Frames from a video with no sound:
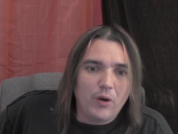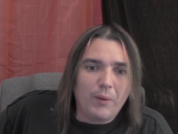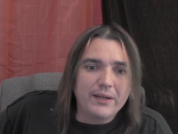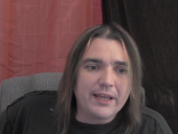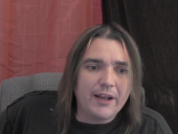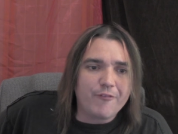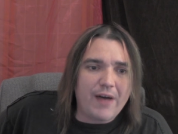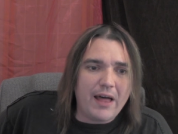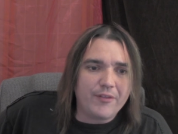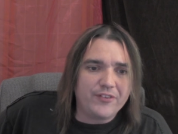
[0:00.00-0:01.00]
What can a
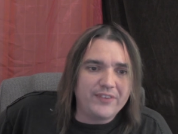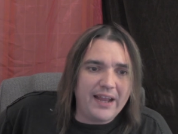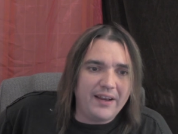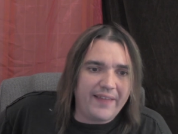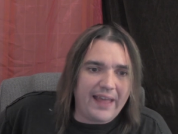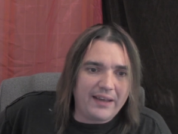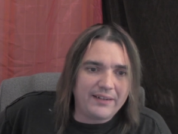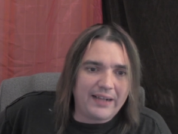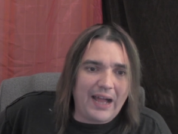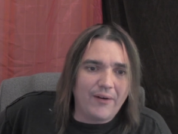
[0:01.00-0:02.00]
father say to that?
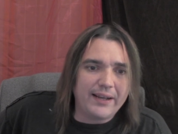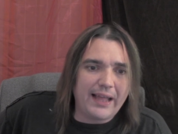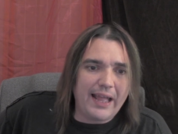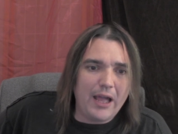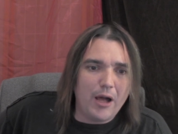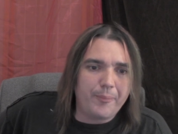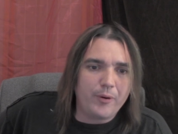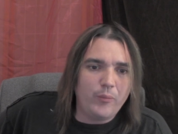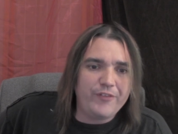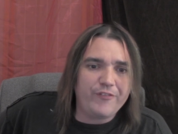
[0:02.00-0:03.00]
How can I help?
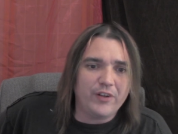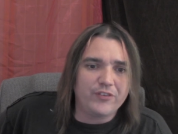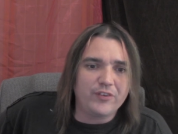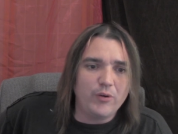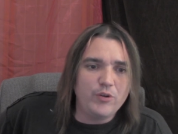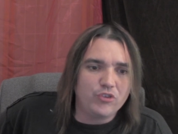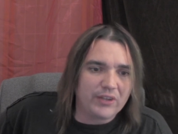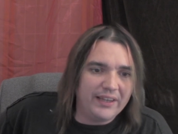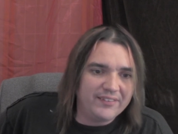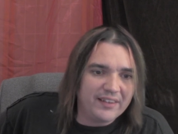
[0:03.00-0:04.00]
We feel so
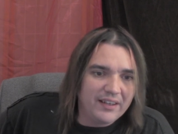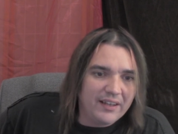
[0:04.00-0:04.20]
useless.